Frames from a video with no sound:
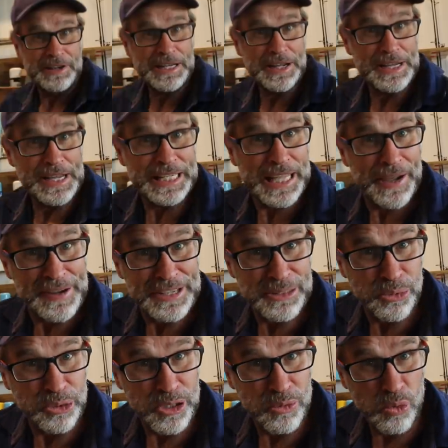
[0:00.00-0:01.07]
Now you're going to
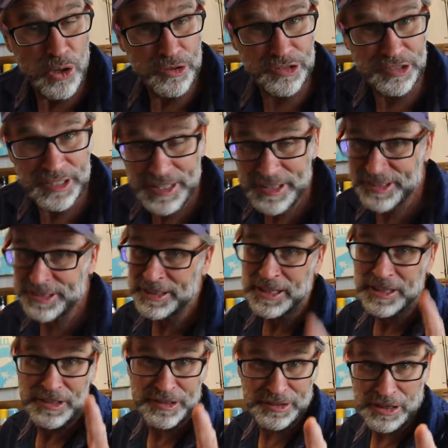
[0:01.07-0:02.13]
want to watch
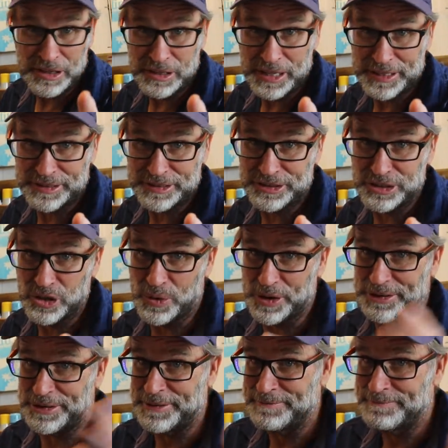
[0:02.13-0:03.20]
this so let's do
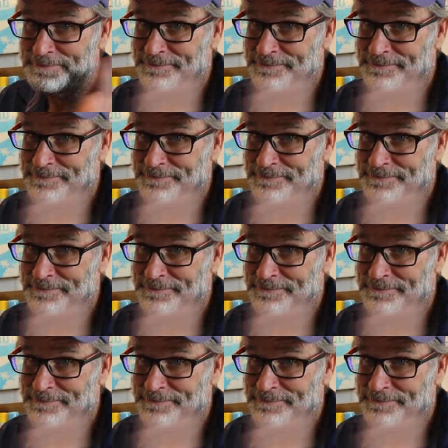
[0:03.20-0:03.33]
it.